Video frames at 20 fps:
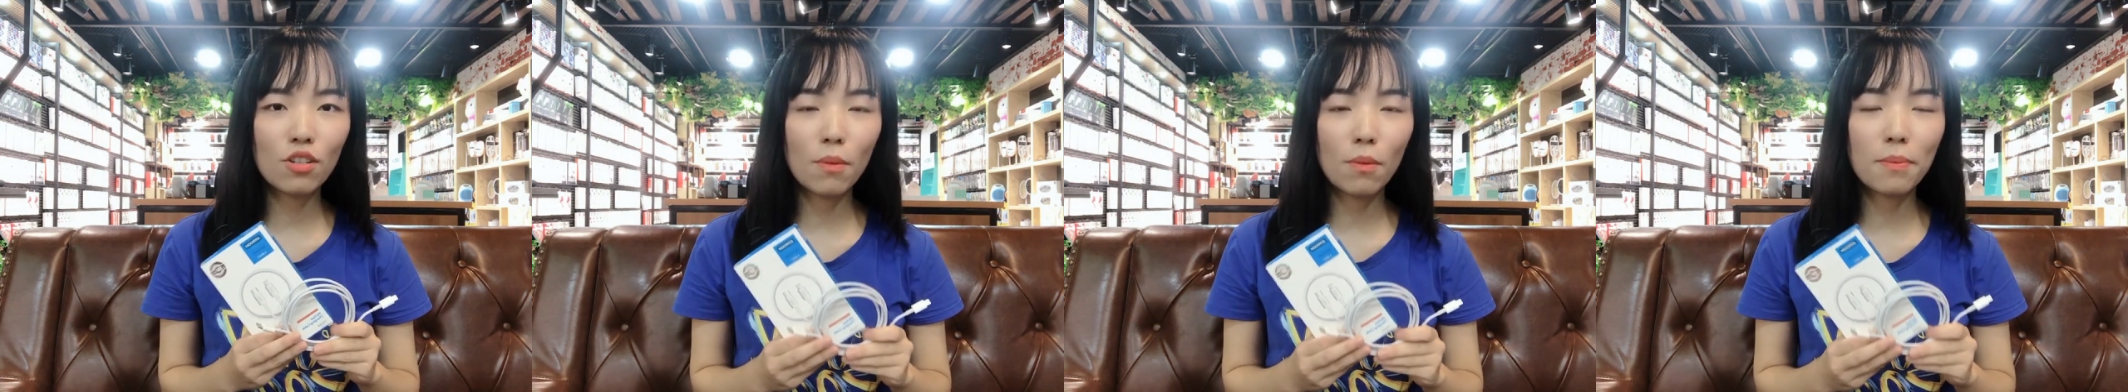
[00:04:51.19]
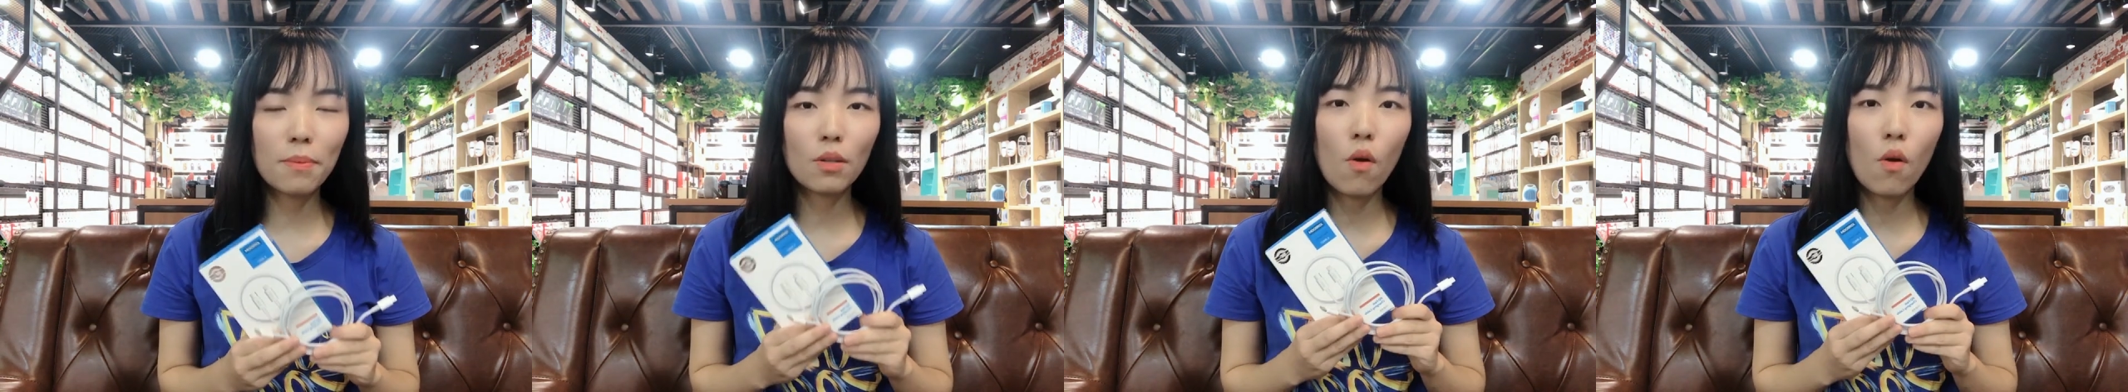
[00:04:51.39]

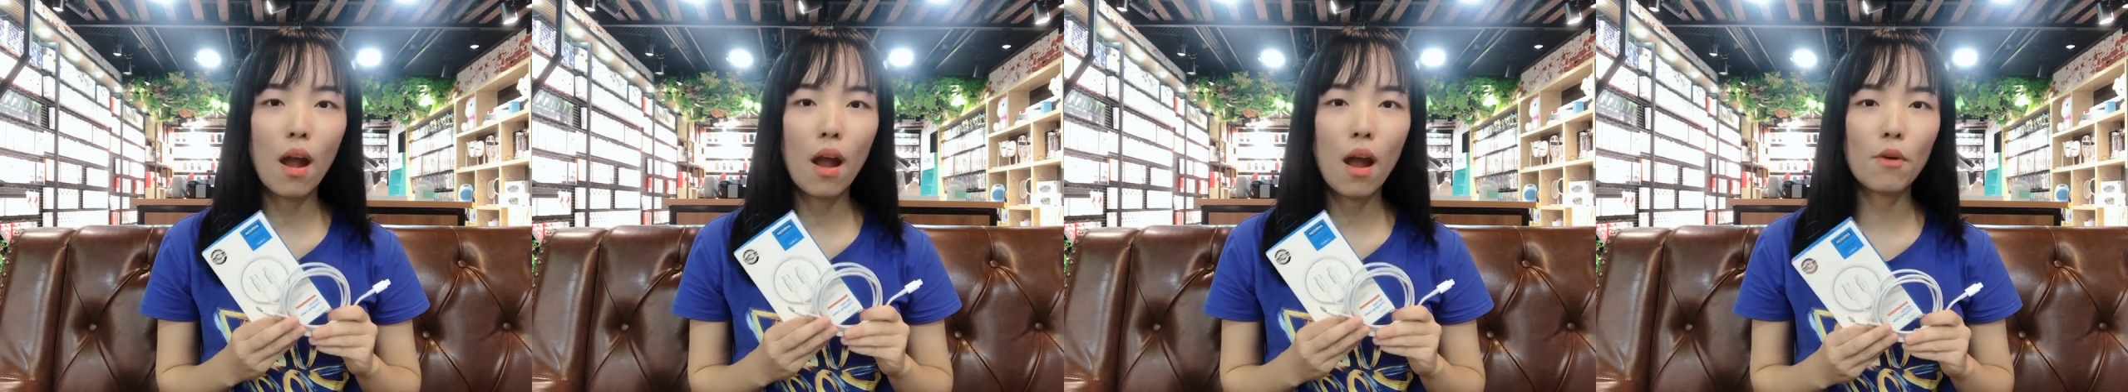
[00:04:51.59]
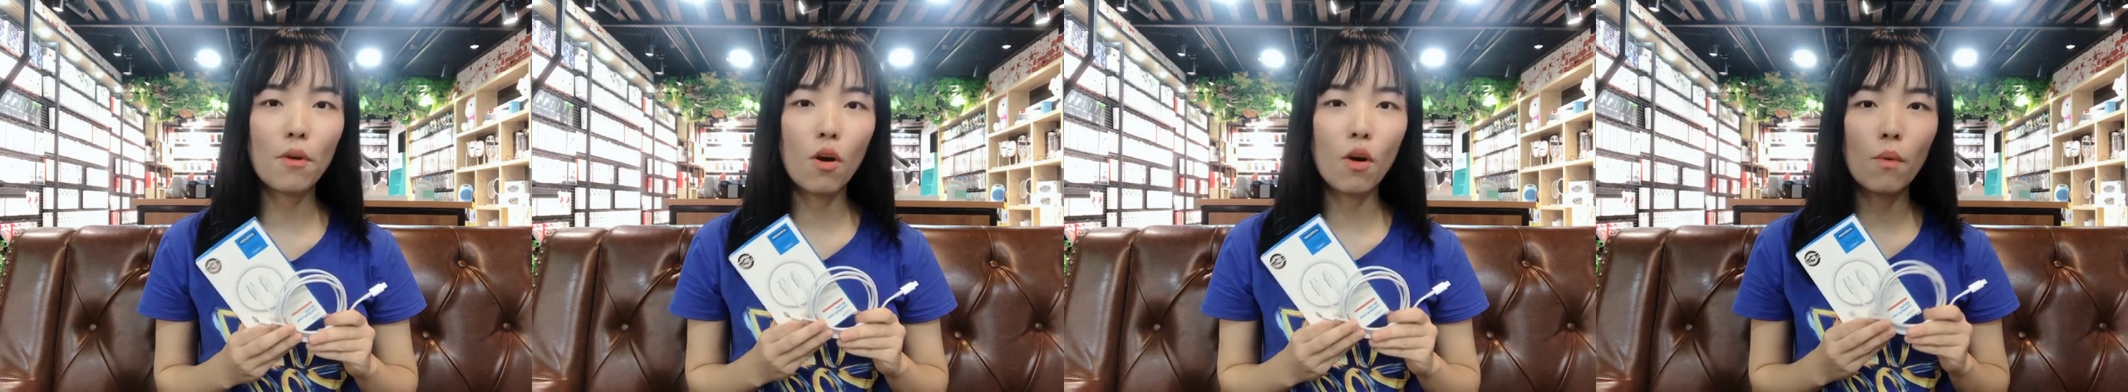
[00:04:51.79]

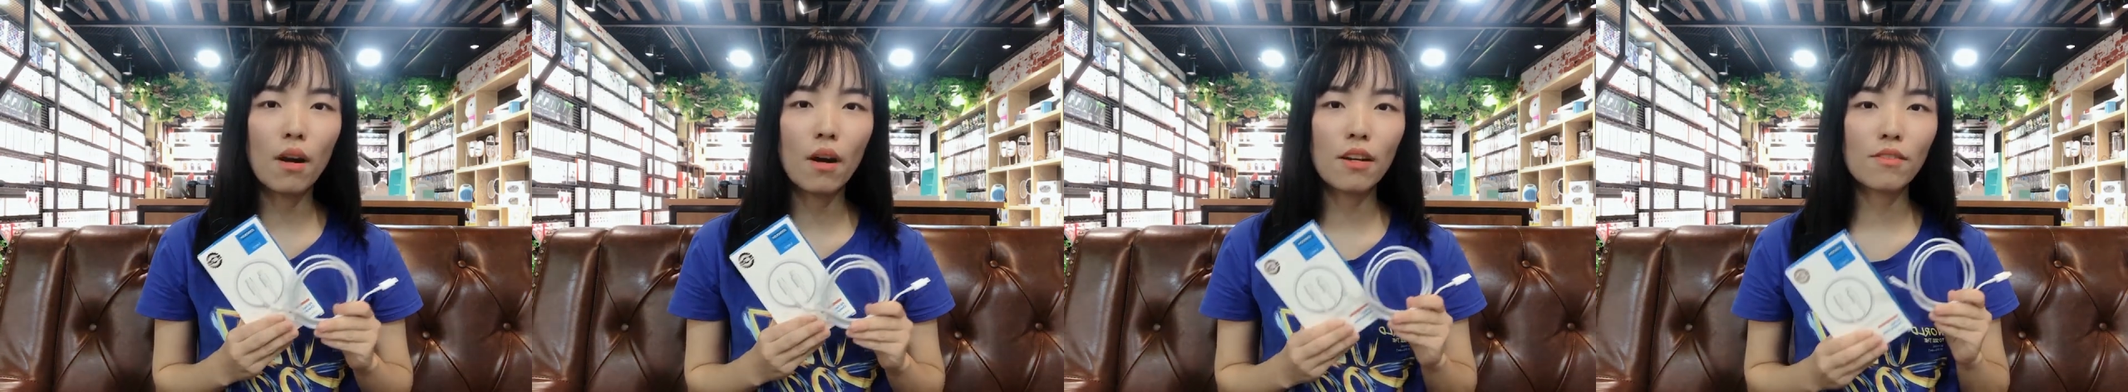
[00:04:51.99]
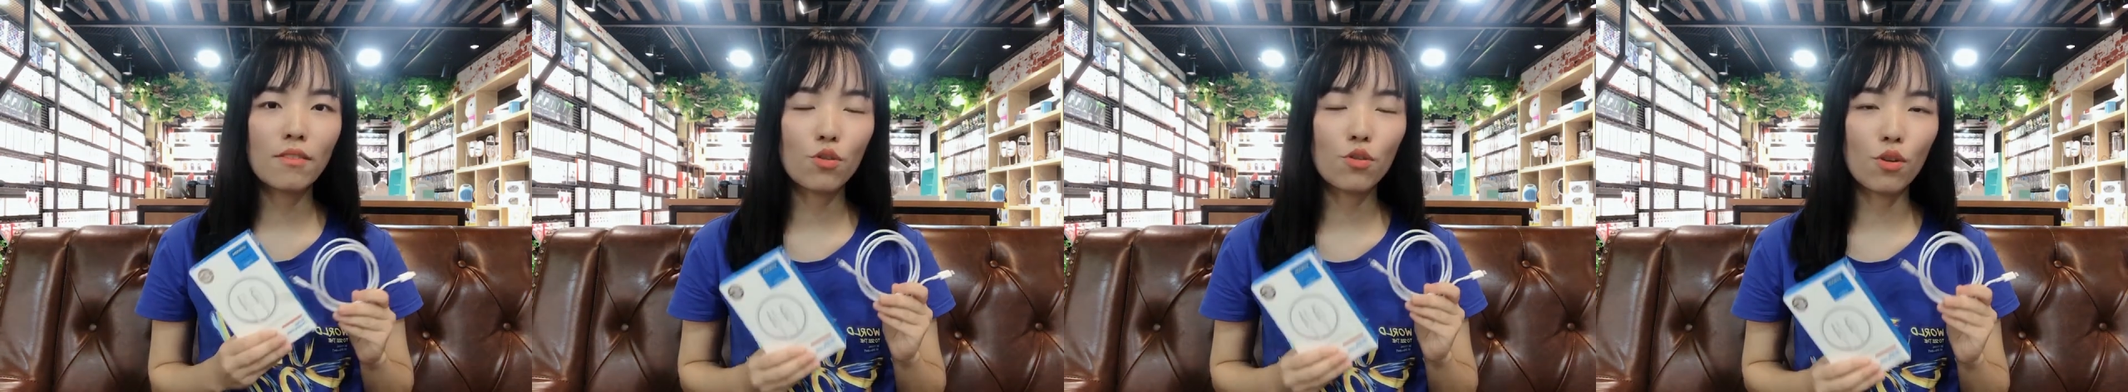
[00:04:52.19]
subscribe our